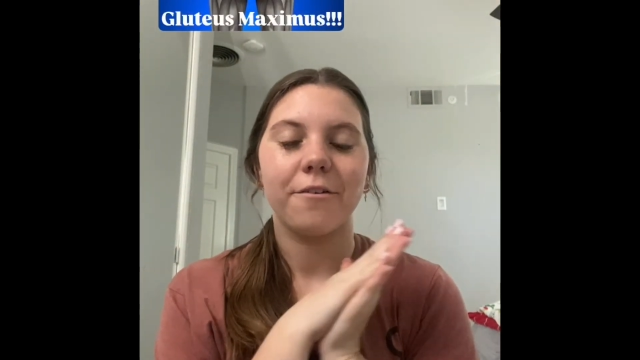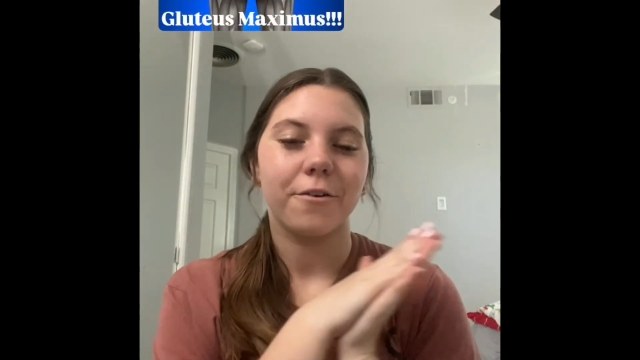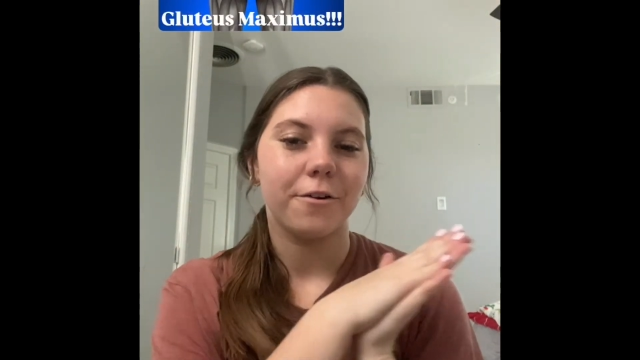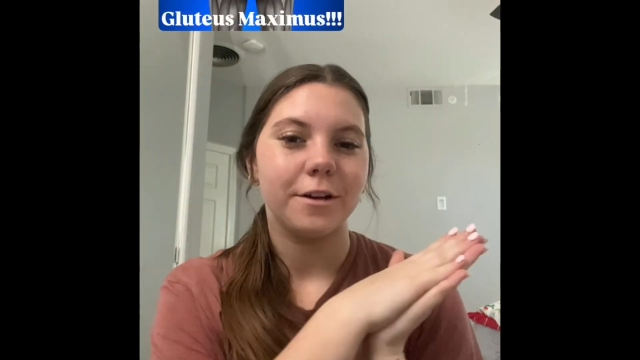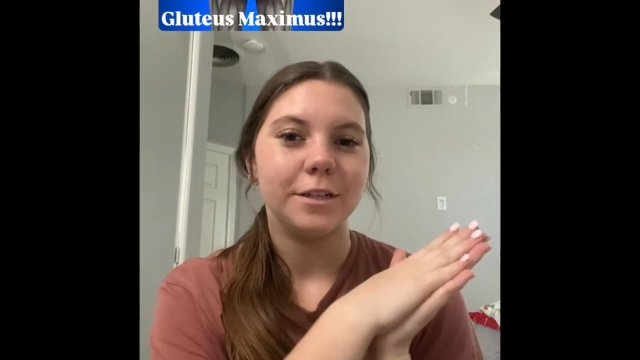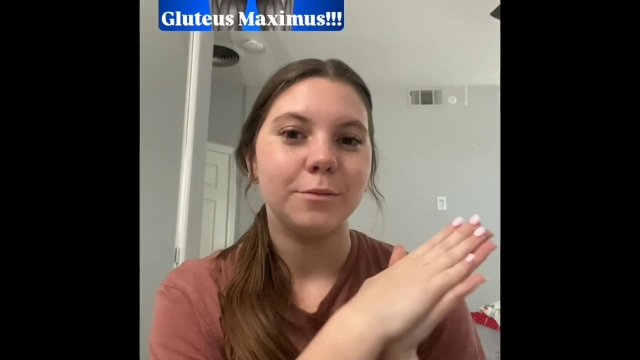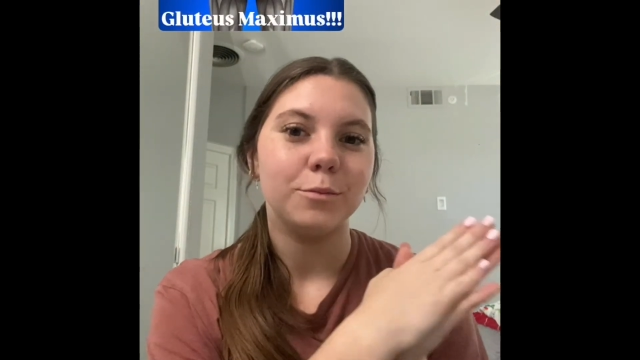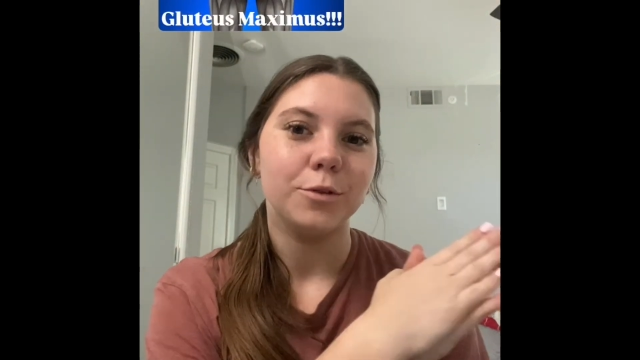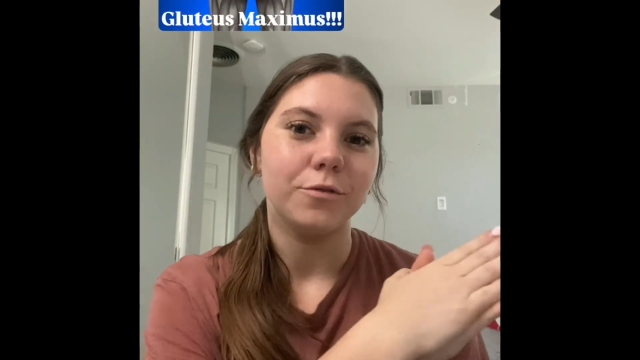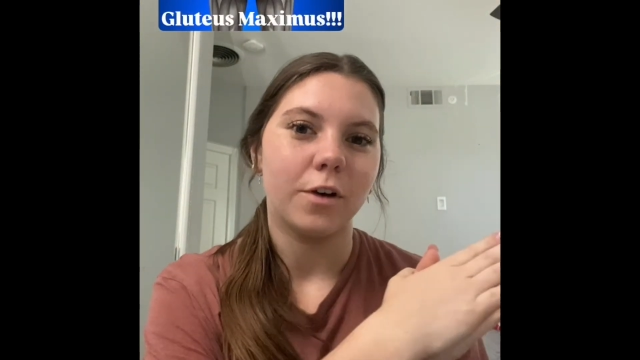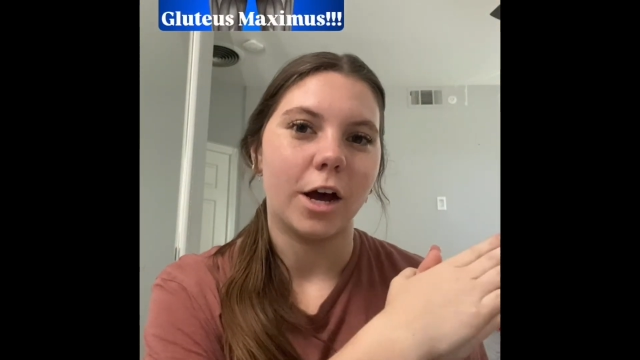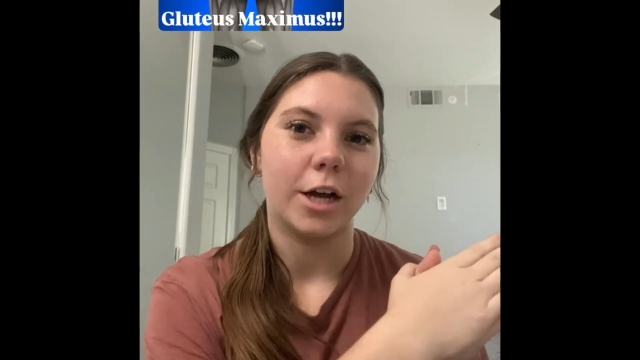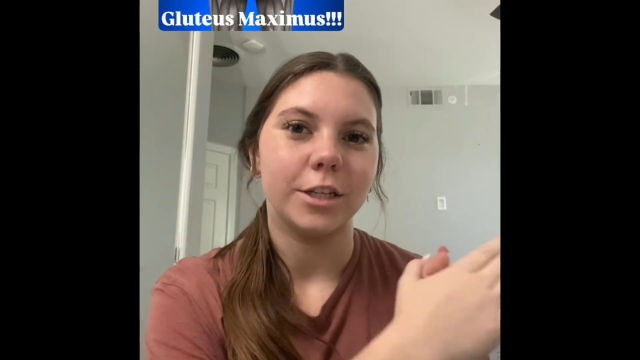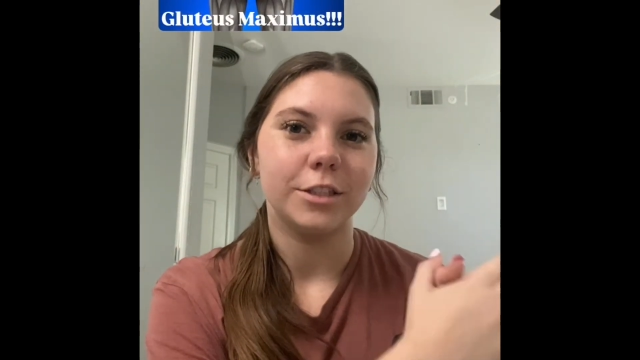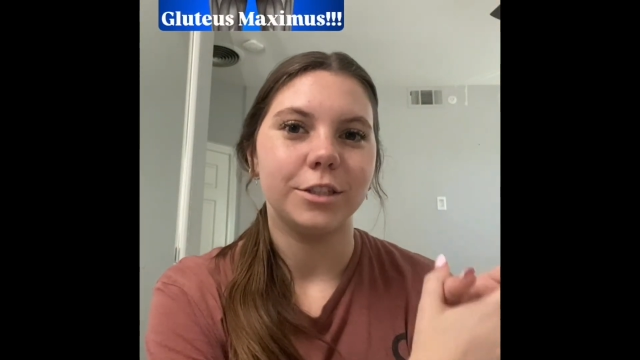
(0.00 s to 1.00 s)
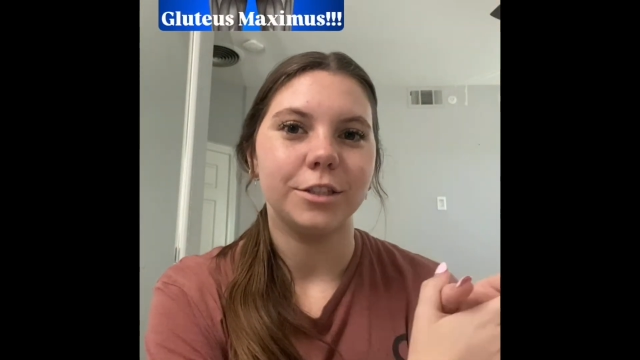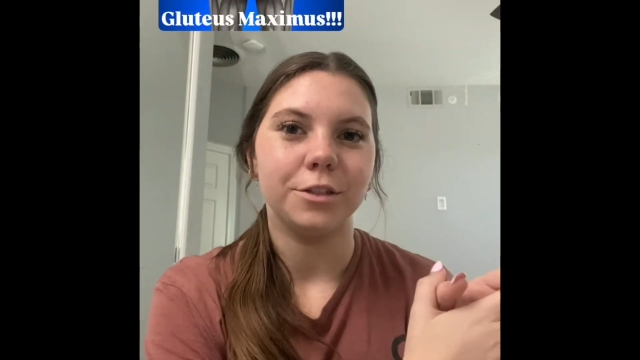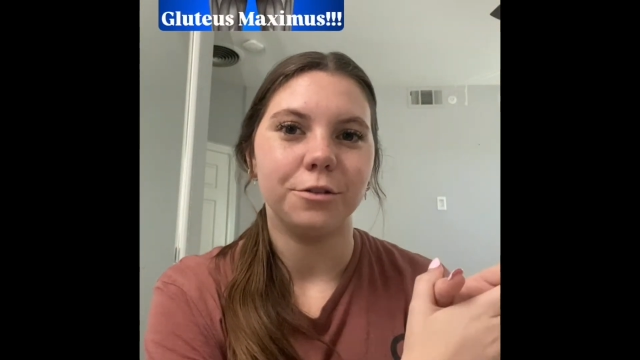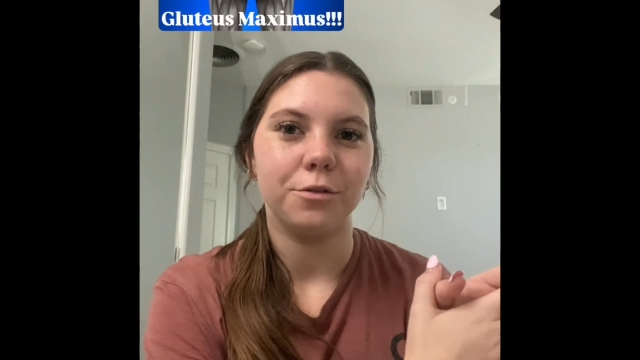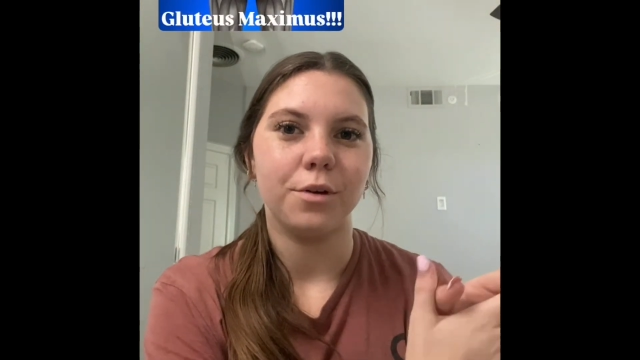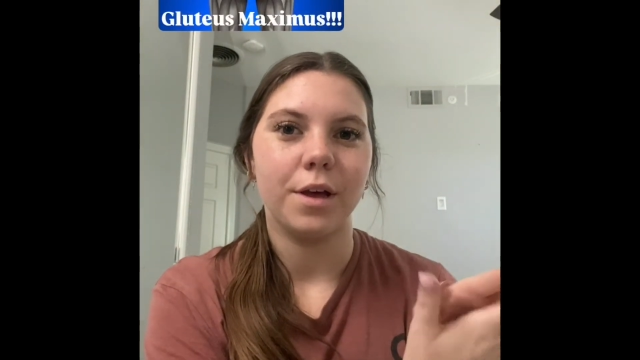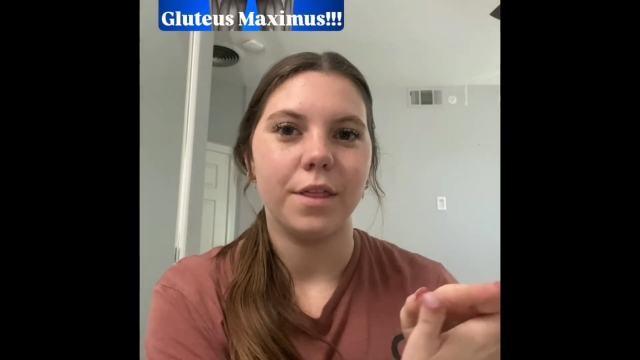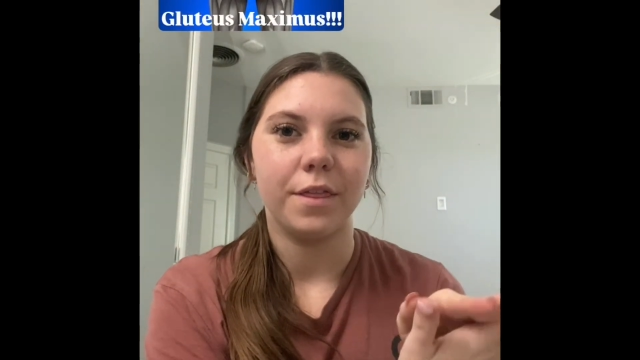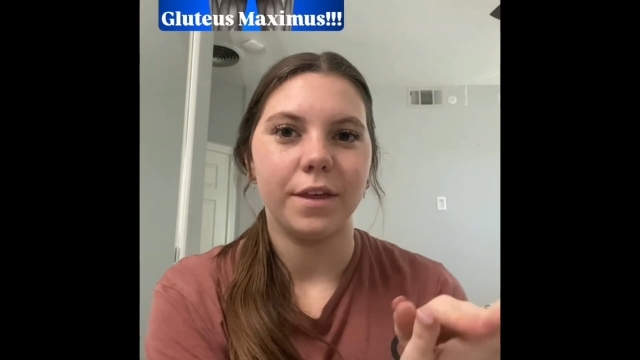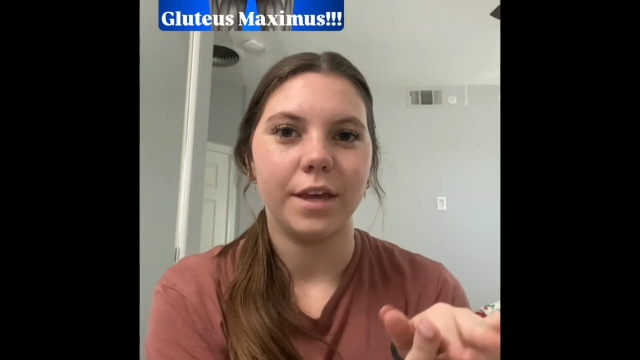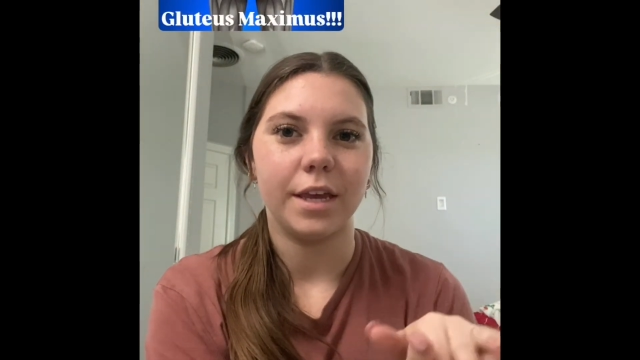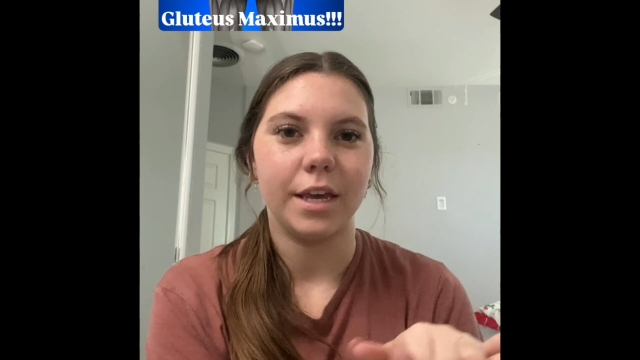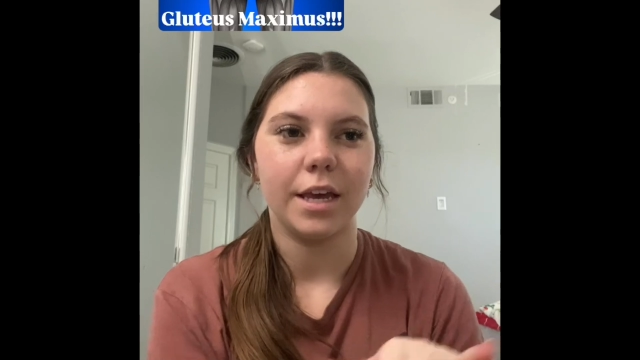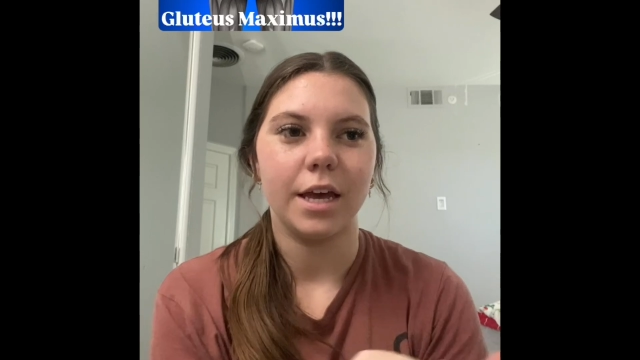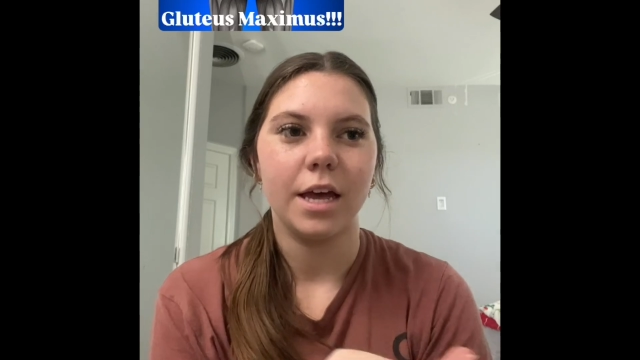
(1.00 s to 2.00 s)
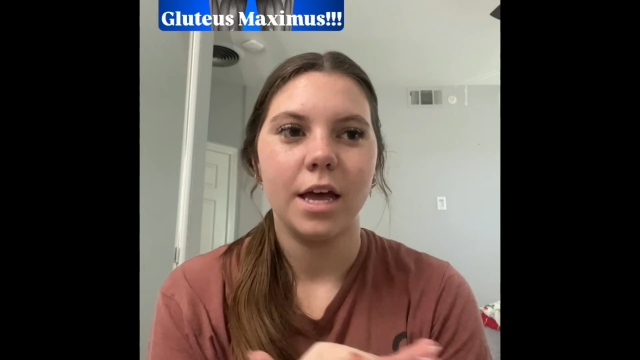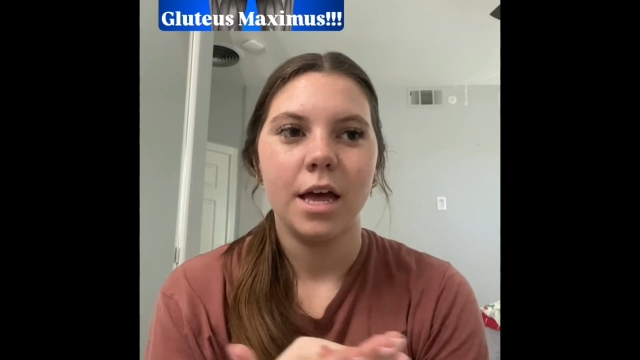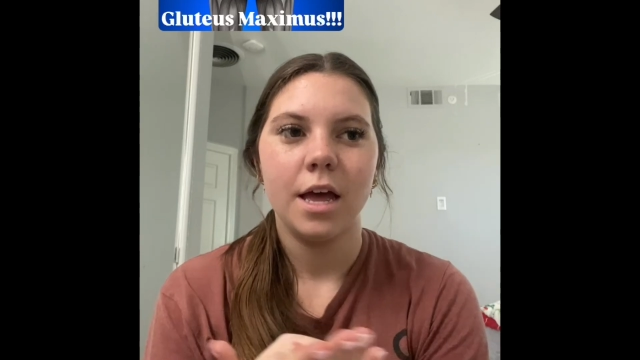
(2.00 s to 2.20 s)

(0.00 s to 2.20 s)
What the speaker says: going to move on to the